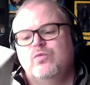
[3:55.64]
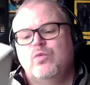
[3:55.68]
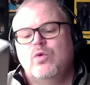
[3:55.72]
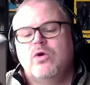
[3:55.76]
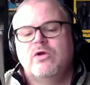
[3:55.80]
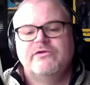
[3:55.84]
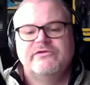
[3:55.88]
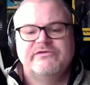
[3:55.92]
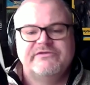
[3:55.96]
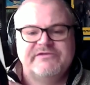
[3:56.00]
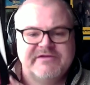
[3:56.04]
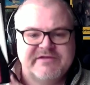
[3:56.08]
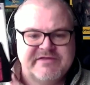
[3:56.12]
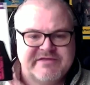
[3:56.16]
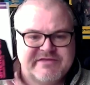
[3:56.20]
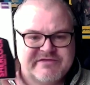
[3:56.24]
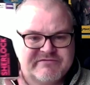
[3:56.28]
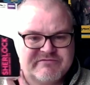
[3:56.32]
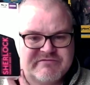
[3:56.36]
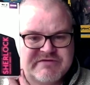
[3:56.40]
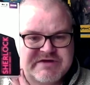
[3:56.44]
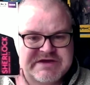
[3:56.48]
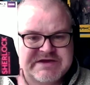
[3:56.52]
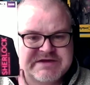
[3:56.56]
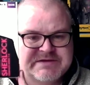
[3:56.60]
1 to
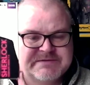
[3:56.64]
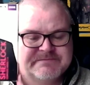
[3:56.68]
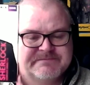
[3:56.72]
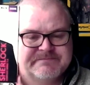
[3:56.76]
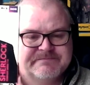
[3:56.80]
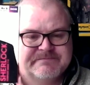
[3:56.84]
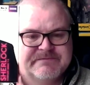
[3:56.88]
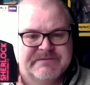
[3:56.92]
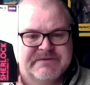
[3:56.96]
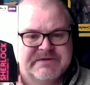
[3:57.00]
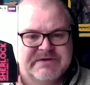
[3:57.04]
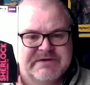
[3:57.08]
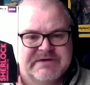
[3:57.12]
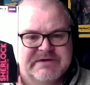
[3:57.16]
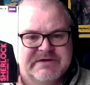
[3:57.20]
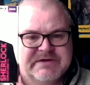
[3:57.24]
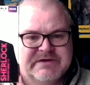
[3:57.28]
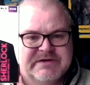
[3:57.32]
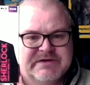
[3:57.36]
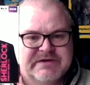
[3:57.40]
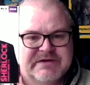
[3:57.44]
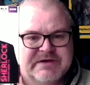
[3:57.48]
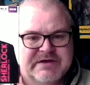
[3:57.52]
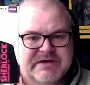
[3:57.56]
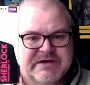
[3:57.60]
3
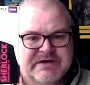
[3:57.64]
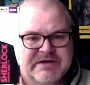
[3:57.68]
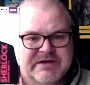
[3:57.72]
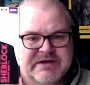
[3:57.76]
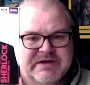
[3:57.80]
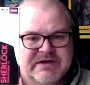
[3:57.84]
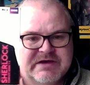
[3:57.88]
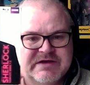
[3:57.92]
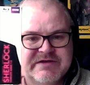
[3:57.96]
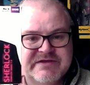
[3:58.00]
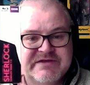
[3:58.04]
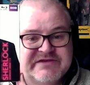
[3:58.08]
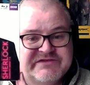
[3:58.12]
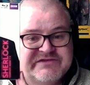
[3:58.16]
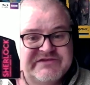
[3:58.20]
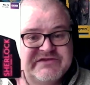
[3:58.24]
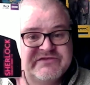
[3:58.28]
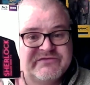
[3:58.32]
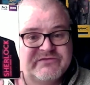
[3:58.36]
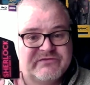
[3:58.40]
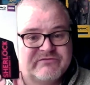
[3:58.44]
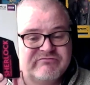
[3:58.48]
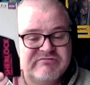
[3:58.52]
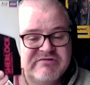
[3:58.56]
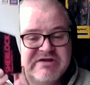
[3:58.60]
uh, this
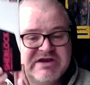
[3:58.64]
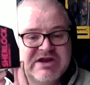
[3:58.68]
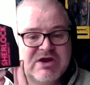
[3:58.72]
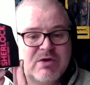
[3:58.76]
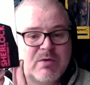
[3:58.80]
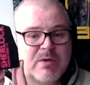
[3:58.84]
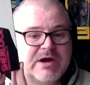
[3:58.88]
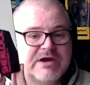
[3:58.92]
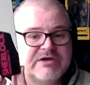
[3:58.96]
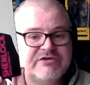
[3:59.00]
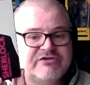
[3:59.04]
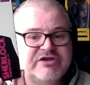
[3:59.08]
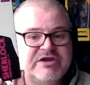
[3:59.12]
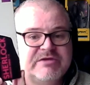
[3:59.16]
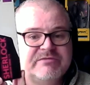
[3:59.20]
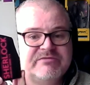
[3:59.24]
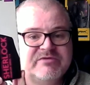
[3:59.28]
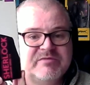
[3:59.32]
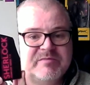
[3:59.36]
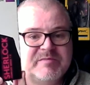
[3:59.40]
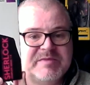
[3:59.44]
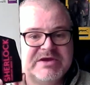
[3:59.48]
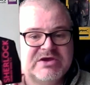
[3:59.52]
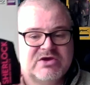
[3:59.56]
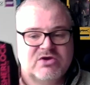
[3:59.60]
is really quite cheap
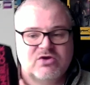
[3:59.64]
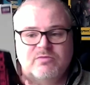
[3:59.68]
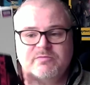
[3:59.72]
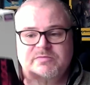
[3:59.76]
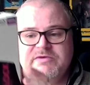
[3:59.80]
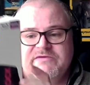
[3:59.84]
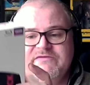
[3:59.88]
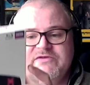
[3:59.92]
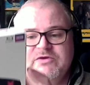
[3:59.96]
to pick up.